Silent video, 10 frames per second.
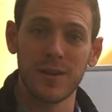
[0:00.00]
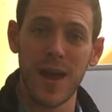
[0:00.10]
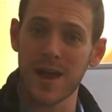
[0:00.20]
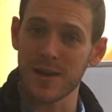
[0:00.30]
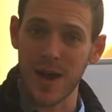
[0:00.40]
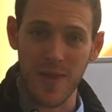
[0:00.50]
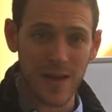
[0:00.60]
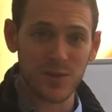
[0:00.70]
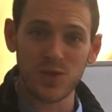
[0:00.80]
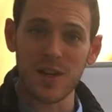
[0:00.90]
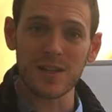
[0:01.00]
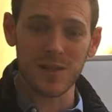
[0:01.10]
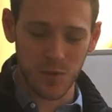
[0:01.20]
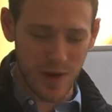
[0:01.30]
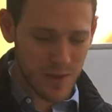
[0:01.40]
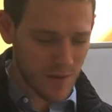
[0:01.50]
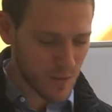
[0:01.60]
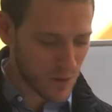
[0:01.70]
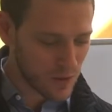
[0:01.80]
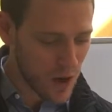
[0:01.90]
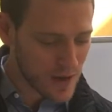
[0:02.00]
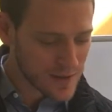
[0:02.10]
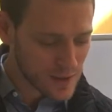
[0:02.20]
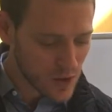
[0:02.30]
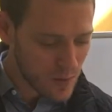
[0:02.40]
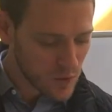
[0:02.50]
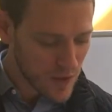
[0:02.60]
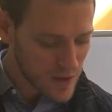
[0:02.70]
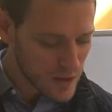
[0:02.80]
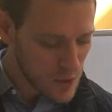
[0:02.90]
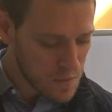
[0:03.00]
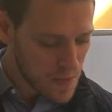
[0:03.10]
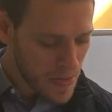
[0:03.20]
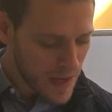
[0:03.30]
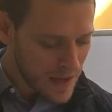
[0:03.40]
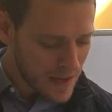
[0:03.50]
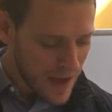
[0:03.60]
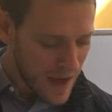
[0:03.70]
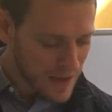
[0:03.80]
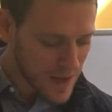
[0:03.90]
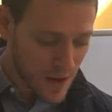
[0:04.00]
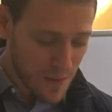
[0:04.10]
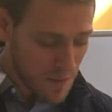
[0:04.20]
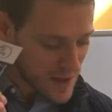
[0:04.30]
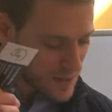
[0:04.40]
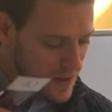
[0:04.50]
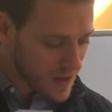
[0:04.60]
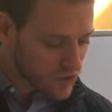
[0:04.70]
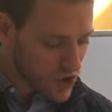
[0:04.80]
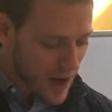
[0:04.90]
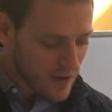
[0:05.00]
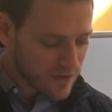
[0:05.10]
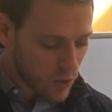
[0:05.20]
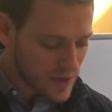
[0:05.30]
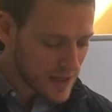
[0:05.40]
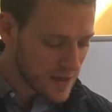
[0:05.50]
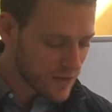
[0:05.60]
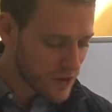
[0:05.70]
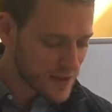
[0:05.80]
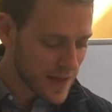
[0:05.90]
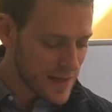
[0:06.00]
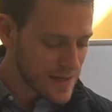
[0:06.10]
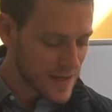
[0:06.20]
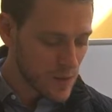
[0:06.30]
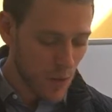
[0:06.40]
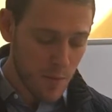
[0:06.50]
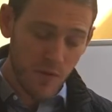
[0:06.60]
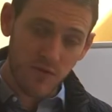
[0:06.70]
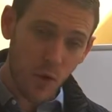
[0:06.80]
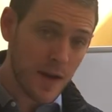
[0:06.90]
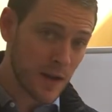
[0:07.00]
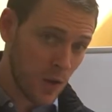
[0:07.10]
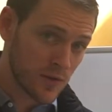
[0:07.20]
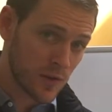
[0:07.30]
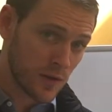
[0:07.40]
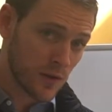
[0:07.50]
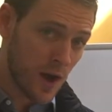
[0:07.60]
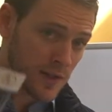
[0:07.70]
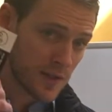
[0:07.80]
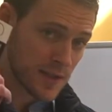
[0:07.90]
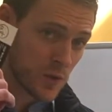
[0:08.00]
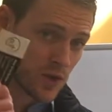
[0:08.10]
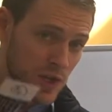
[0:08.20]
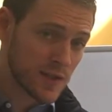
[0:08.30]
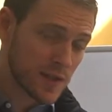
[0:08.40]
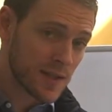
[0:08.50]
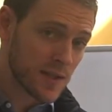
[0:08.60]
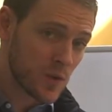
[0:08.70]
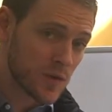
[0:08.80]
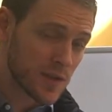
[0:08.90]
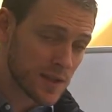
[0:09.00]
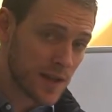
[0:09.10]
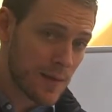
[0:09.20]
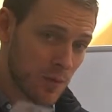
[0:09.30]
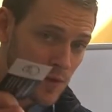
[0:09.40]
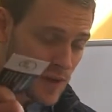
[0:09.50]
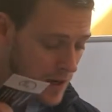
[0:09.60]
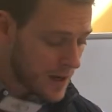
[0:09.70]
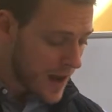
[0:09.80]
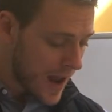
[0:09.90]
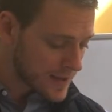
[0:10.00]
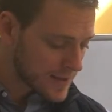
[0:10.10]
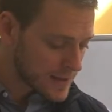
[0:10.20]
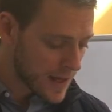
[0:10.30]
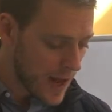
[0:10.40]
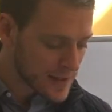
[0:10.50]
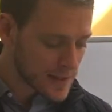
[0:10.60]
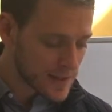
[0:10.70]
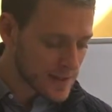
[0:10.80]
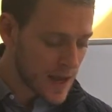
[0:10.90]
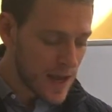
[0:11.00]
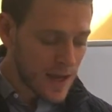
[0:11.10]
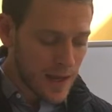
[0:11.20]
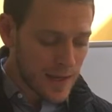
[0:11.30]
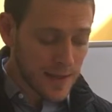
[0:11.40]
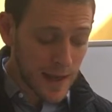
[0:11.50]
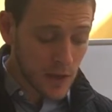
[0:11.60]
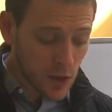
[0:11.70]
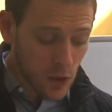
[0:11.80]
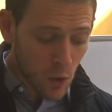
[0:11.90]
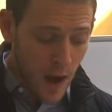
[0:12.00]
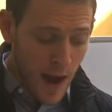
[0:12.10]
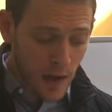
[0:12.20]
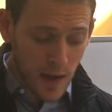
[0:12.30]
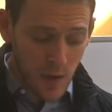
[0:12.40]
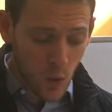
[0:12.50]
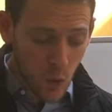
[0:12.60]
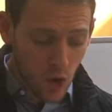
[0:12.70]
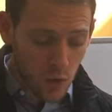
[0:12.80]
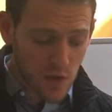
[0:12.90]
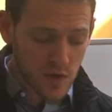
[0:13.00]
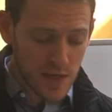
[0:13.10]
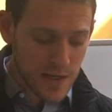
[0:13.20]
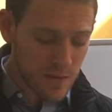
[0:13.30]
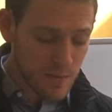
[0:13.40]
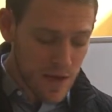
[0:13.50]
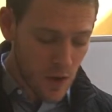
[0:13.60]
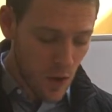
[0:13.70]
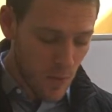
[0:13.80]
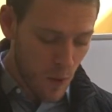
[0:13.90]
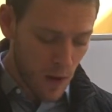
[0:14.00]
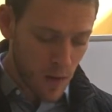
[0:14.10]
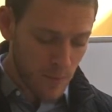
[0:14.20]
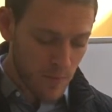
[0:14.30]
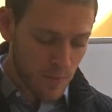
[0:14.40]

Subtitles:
And that's Jesus right there from the cross in Psalm 22. And it makes me think of John 14, verse 19, right before he goes to the cross. This is what Jesus says to his disciples and says to us. He says, "Yet a little while, and the world will see me no more.